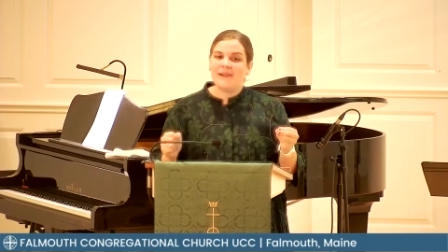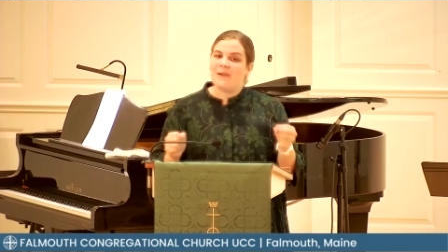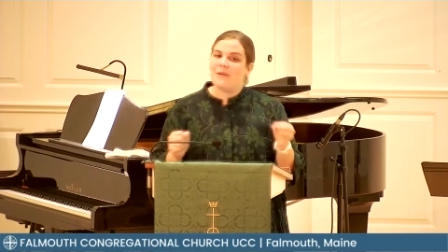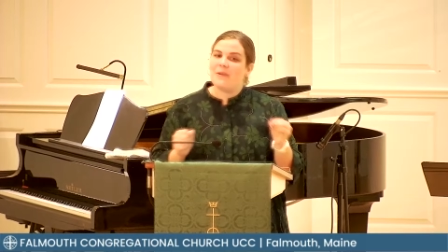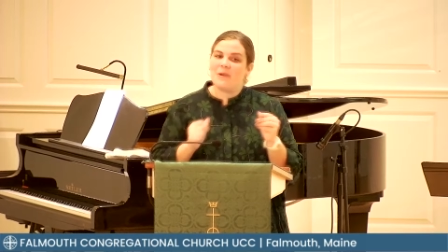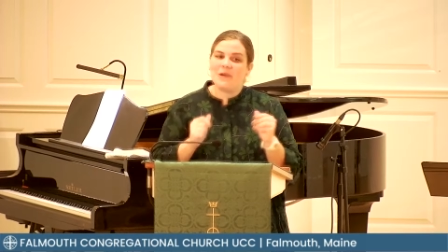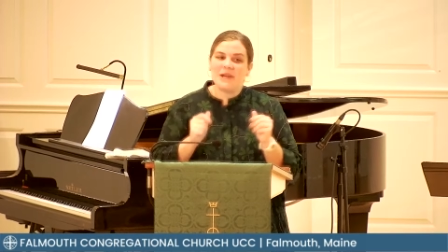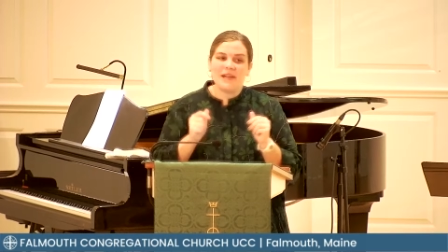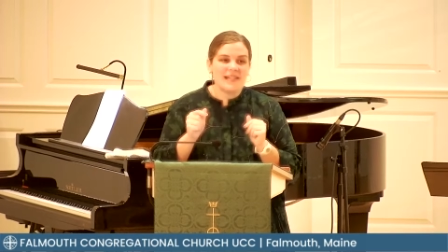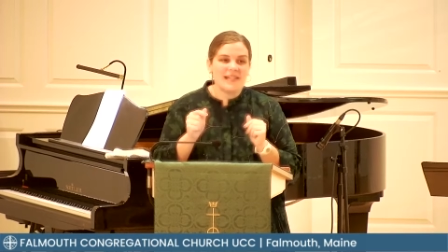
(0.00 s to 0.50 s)

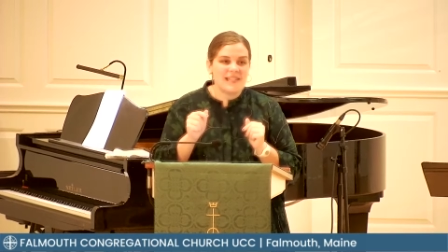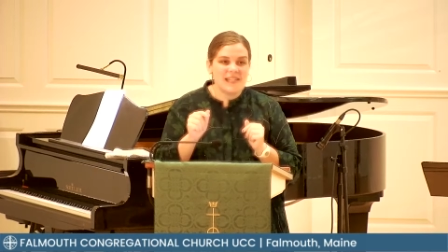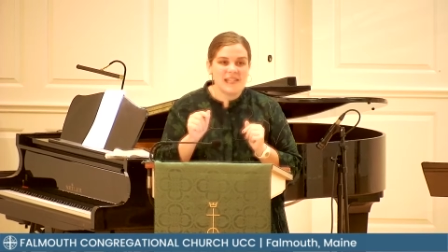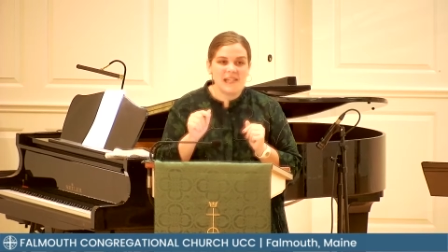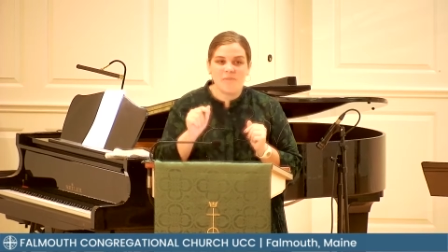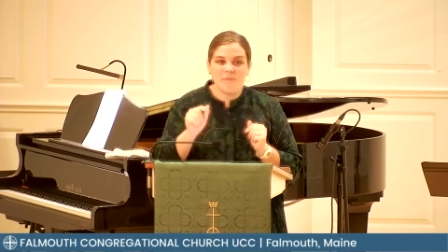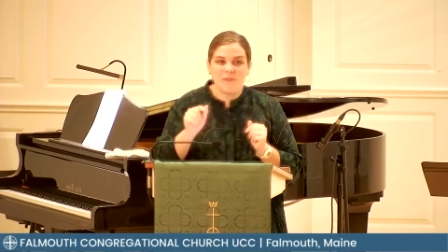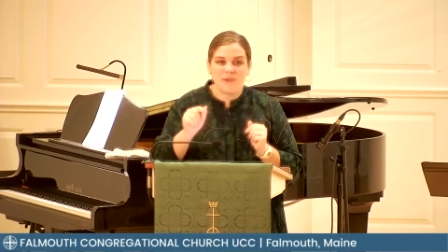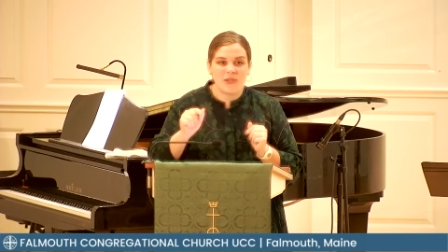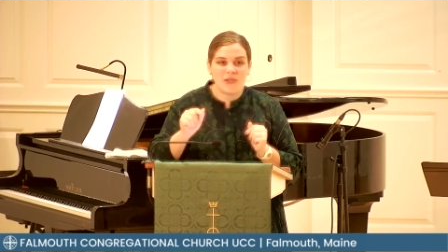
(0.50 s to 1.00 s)
or
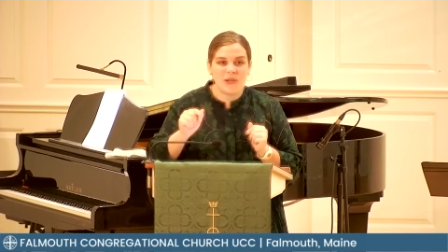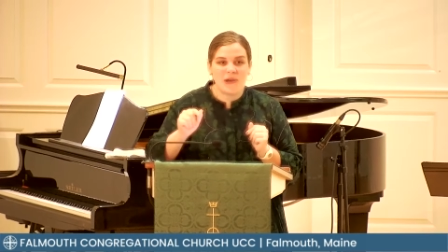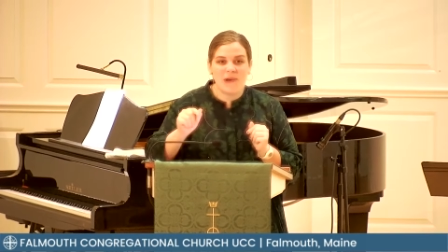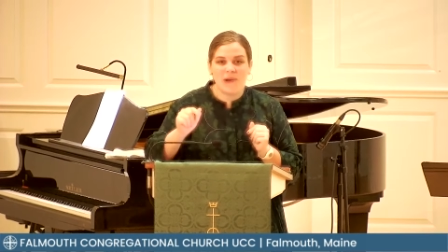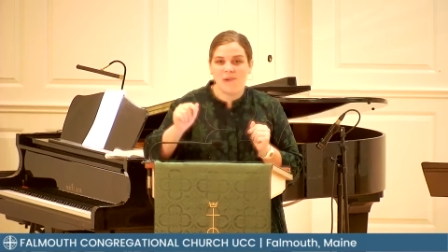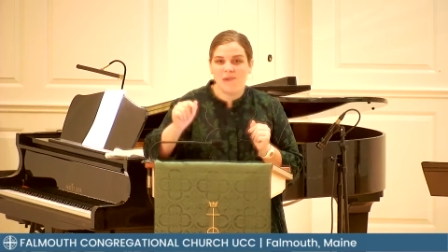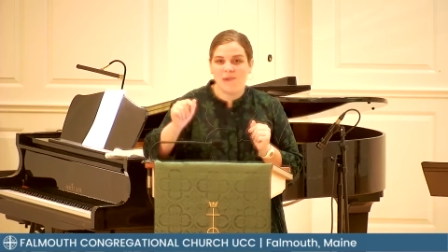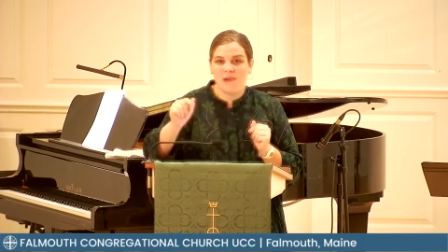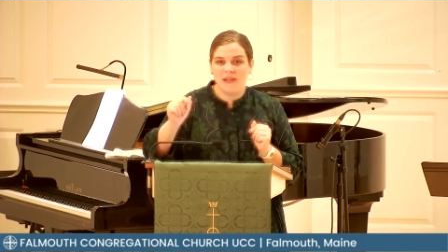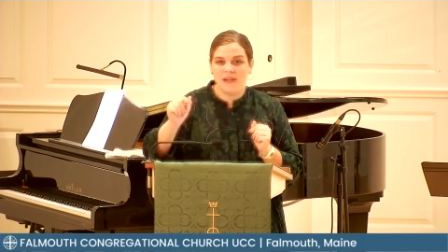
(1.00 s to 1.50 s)

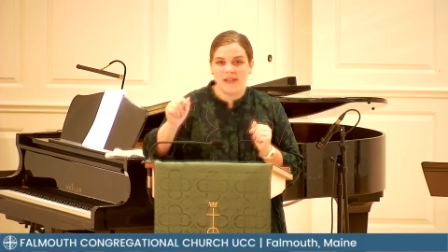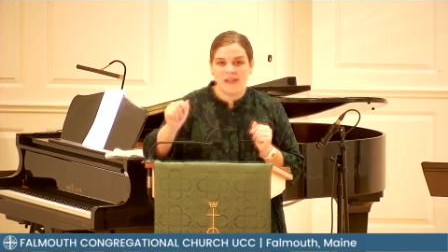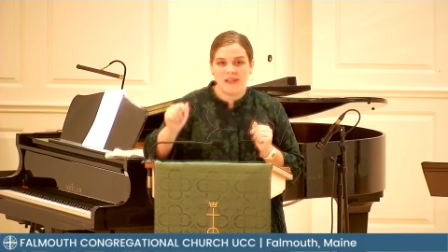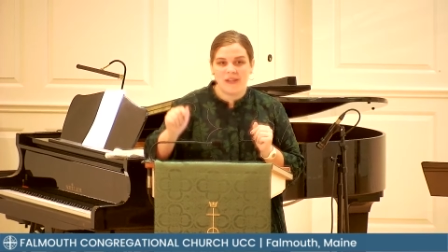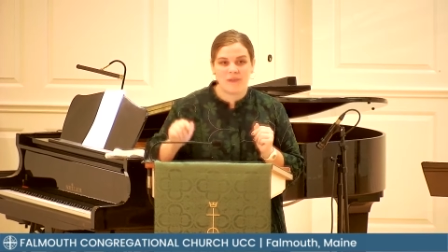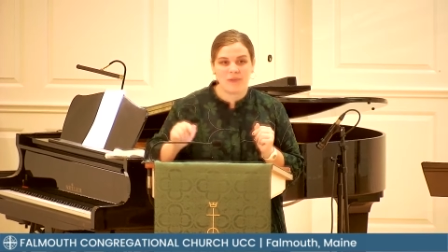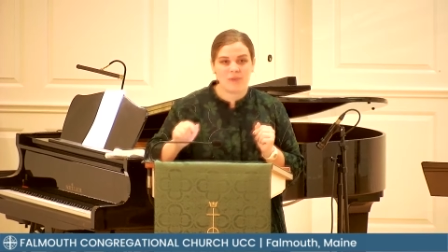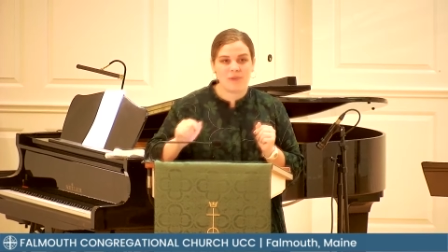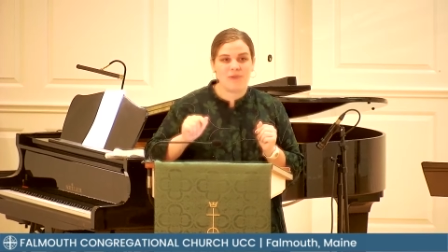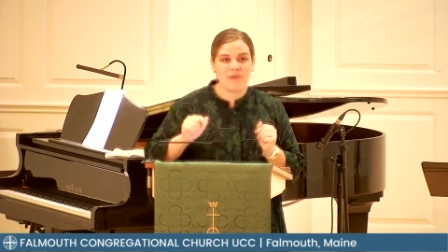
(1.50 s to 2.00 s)
tiptoe
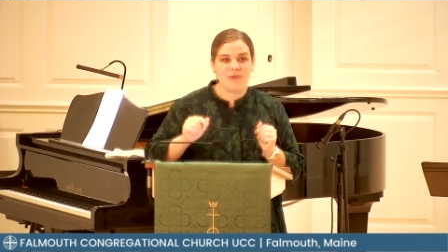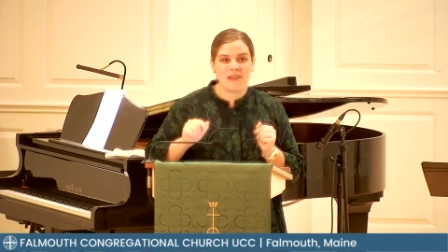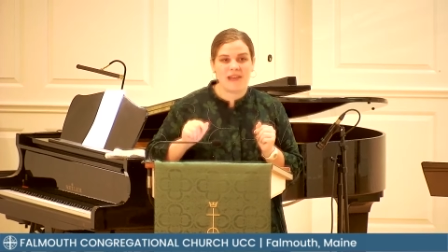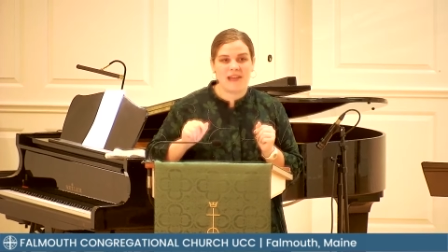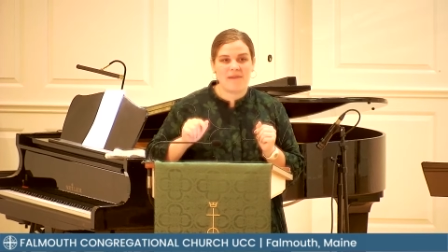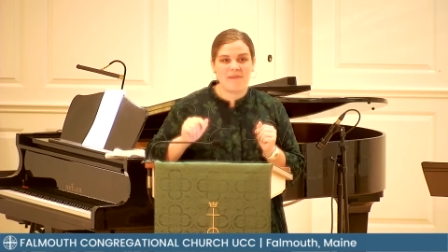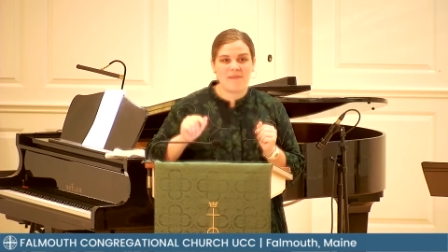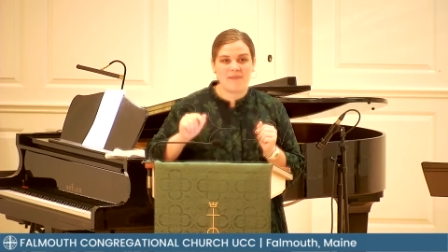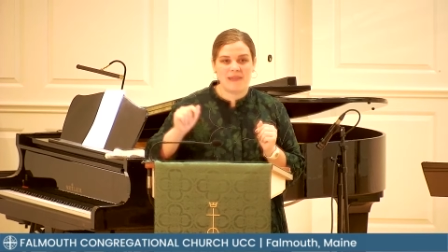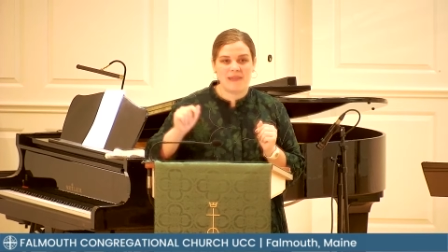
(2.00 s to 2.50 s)
through
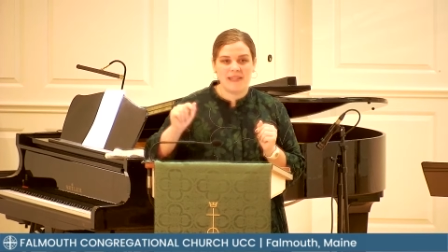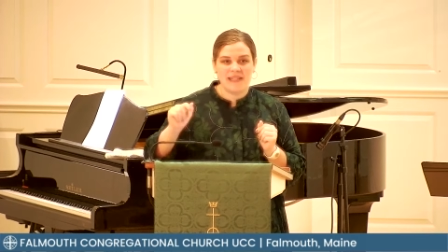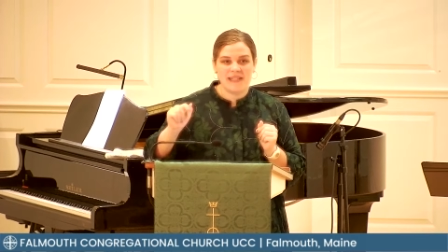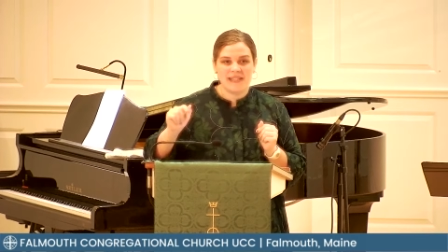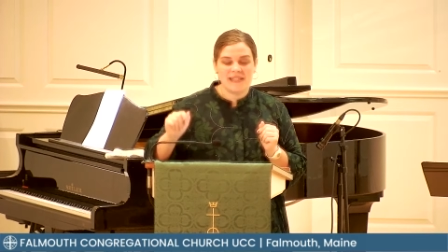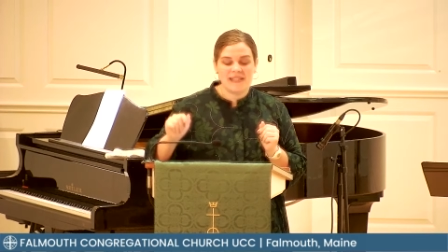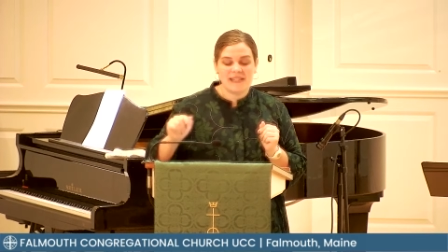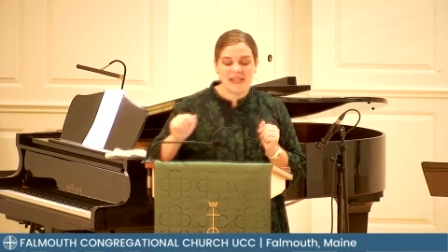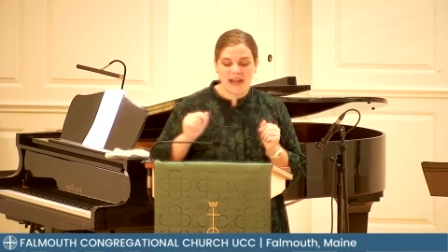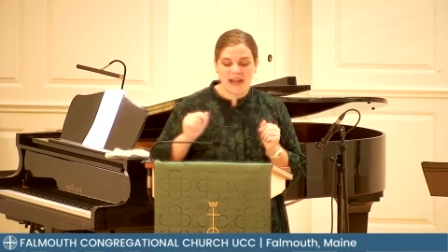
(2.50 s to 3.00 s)
them
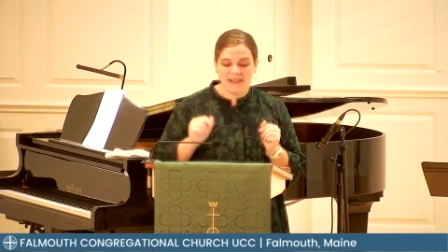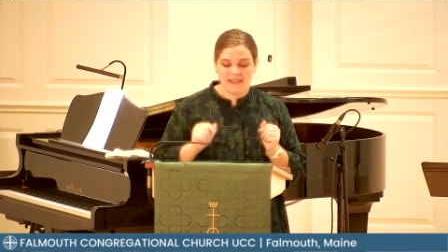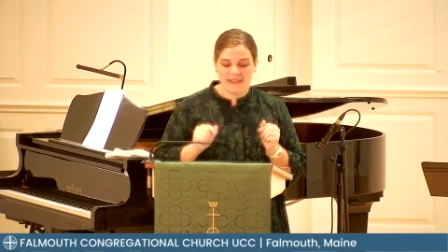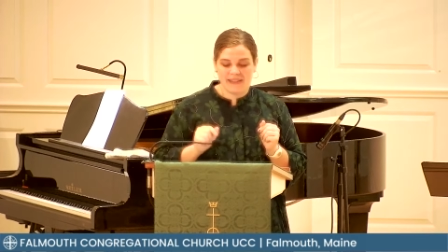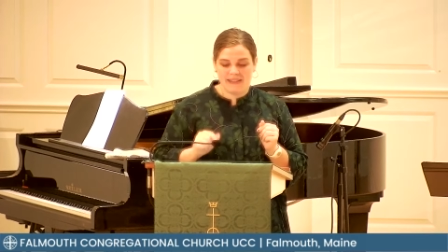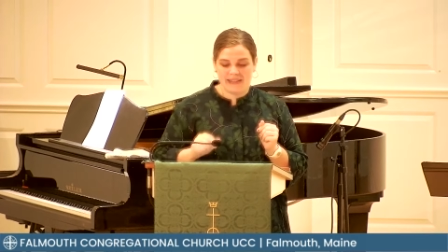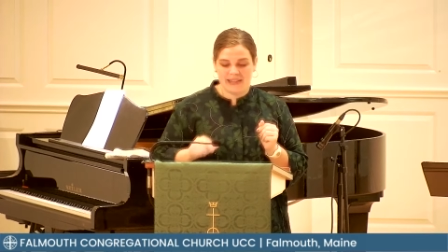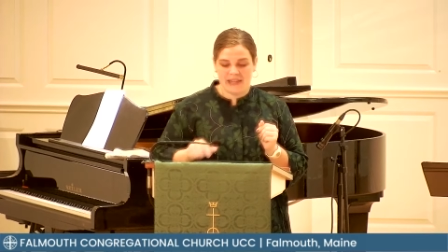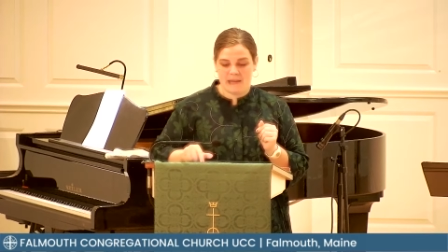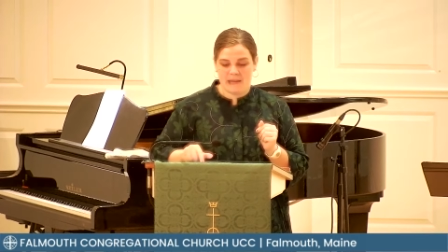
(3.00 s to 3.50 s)

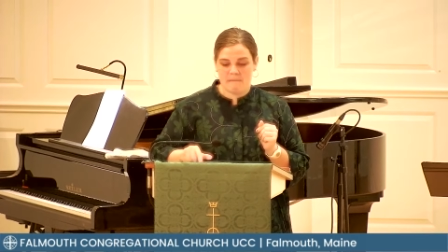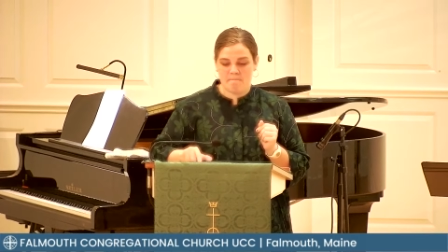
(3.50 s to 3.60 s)
silently.